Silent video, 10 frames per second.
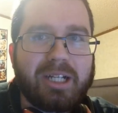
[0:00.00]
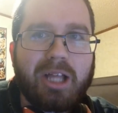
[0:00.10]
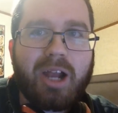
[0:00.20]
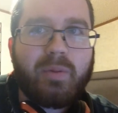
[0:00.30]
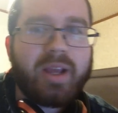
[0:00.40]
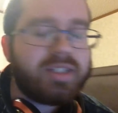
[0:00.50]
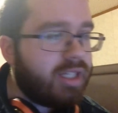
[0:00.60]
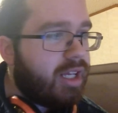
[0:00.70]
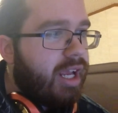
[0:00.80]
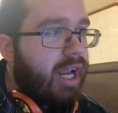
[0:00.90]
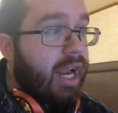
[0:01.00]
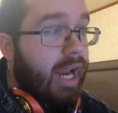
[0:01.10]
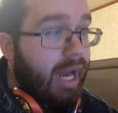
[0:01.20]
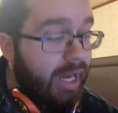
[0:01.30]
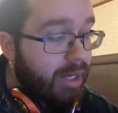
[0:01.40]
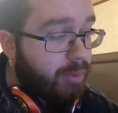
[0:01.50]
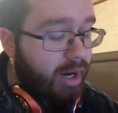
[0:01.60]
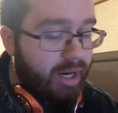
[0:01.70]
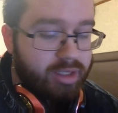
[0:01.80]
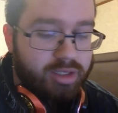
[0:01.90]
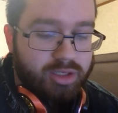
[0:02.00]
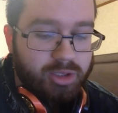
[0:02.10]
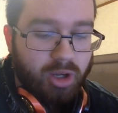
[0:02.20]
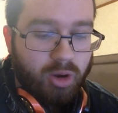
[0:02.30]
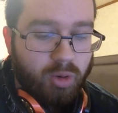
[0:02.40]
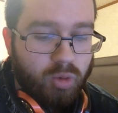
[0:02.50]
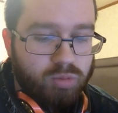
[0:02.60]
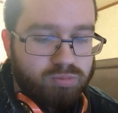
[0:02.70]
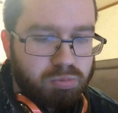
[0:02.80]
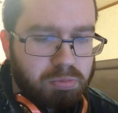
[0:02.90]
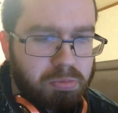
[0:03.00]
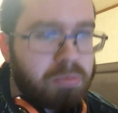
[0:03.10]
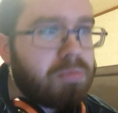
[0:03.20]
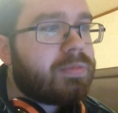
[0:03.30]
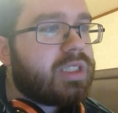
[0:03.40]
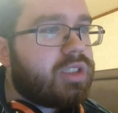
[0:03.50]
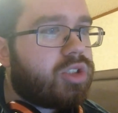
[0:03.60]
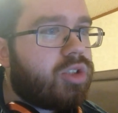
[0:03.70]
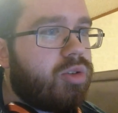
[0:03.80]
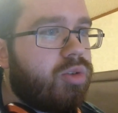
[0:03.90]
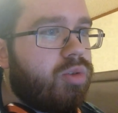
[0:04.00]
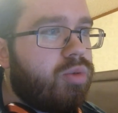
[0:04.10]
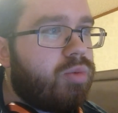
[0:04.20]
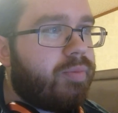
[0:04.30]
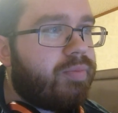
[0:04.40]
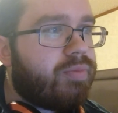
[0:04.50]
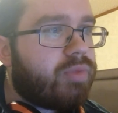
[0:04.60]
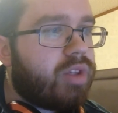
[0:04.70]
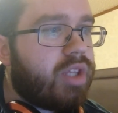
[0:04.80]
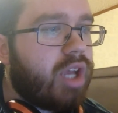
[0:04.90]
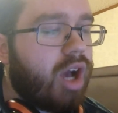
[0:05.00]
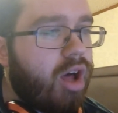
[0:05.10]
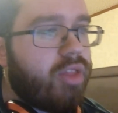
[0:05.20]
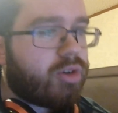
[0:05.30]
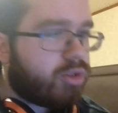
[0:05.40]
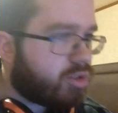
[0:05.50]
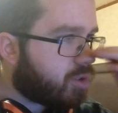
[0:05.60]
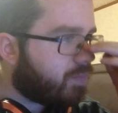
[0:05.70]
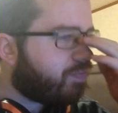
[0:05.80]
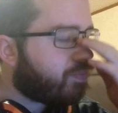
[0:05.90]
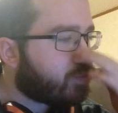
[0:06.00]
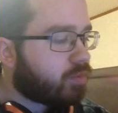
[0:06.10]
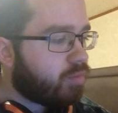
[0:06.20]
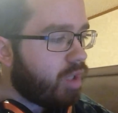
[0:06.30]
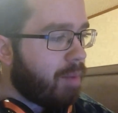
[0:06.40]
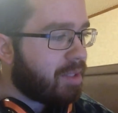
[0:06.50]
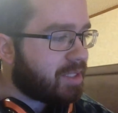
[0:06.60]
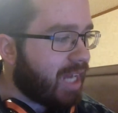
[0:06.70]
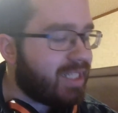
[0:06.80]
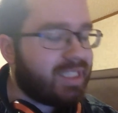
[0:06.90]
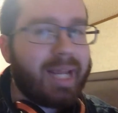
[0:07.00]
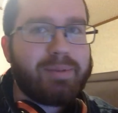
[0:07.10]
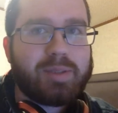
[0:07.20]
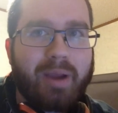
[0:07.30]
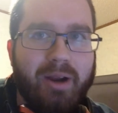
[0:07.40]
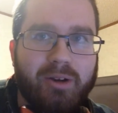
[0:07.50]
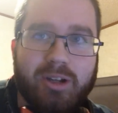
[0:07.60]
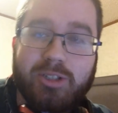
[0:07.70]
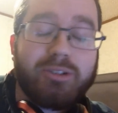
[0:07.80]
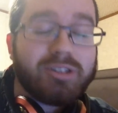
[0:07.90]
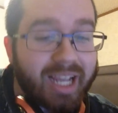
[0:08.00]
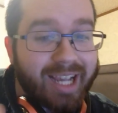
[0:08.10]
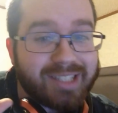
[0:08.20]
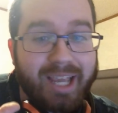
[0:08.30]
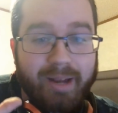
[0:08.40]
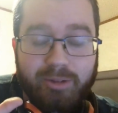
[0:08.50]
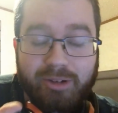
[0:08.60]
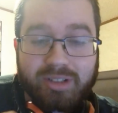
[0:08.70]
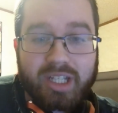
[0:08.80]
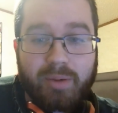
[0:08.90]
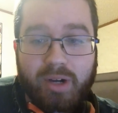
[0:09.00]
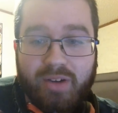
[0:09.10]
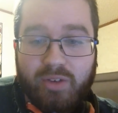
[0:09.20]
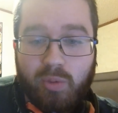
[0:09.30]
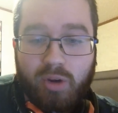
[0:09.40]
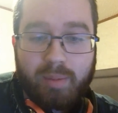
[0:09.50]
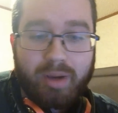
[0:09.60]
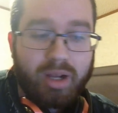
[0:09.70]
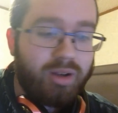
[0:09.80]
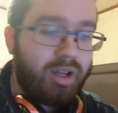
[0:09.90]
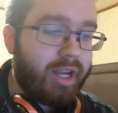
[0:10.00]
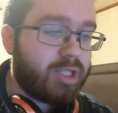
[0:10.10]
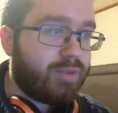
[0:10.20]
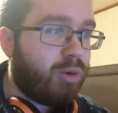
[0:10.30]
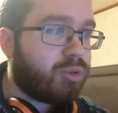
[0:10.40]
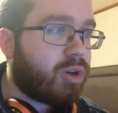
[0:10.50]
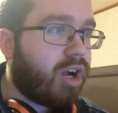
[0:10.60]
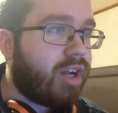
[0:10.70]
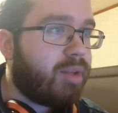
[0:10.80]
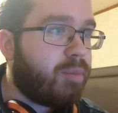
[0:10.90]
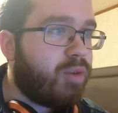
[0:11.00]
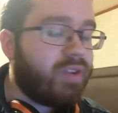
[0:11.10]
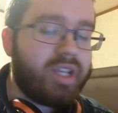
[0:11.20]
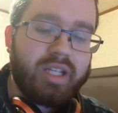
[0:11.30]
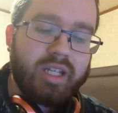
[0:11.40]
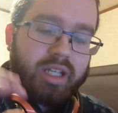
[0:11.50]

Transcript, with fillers: a lot of ways. Anyways, so to the others, besides James Spader, because you could, like I said, you can say whatever you want about Age of Ultron in the movie.